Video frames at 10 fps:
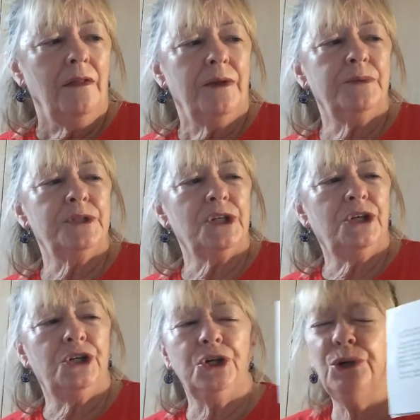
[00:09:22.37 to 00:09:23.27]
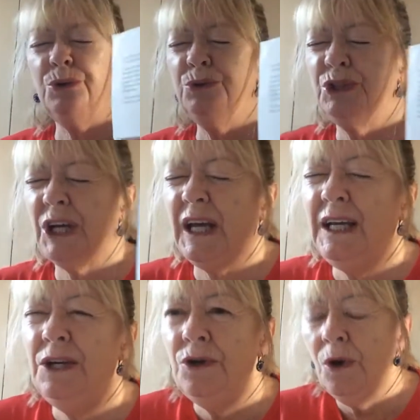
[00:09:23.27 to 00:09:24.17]
There was a huge,
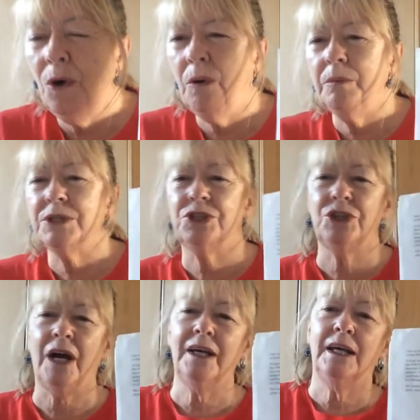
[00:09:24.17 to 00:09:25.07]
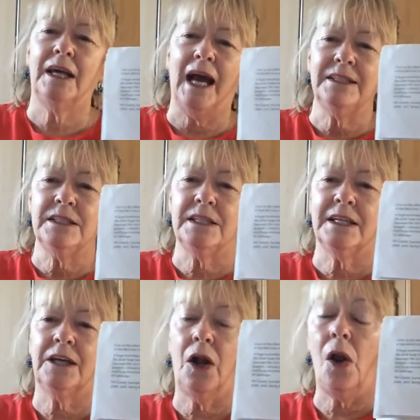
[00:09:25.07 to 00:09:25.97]
enormous,
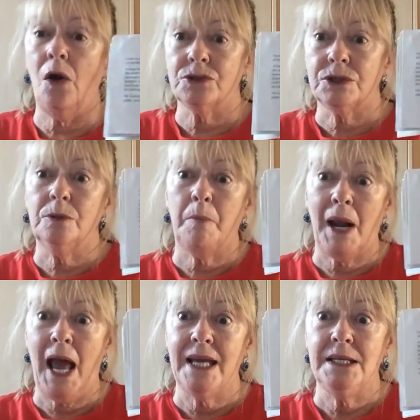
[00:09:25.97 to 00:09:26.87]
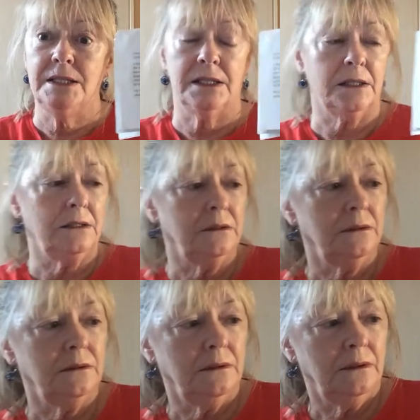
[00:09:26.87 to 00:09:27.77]
gigantic, colossal plate.
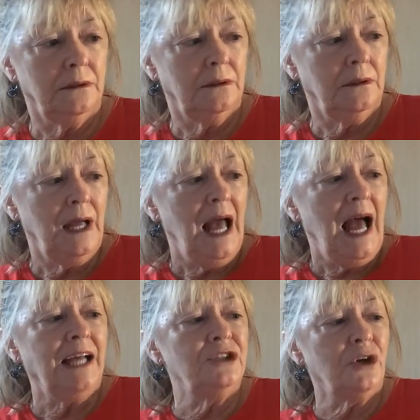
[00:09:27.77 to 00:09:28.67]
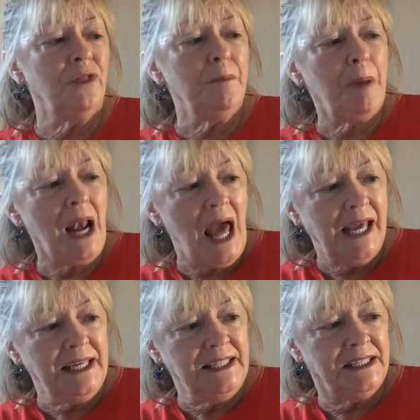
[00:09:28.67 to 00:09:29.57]
And on the
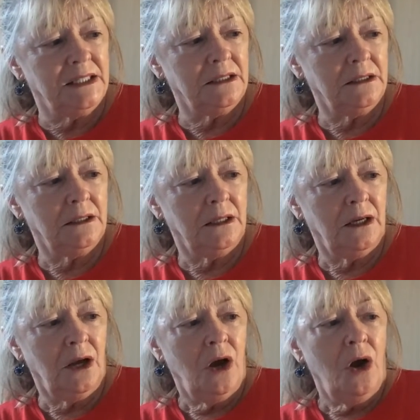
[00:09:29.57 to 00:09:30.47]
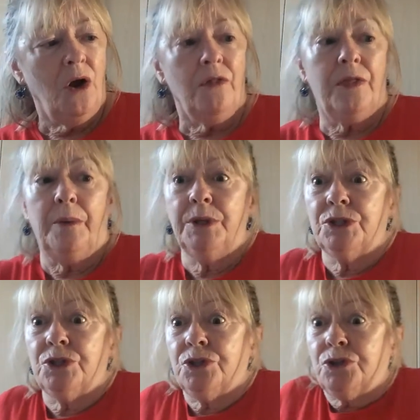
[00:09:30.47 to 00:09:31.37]
plate, there were
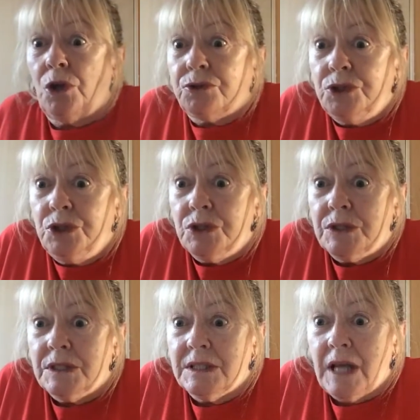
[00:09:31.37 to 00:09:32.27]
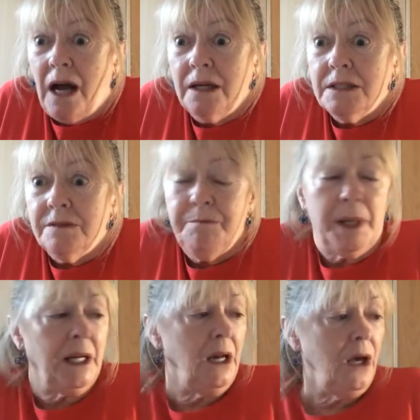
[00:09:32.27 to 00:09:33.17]
sausages the size of
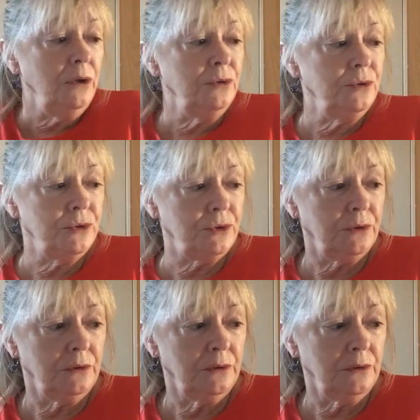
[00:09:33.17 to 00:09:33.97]
pillows.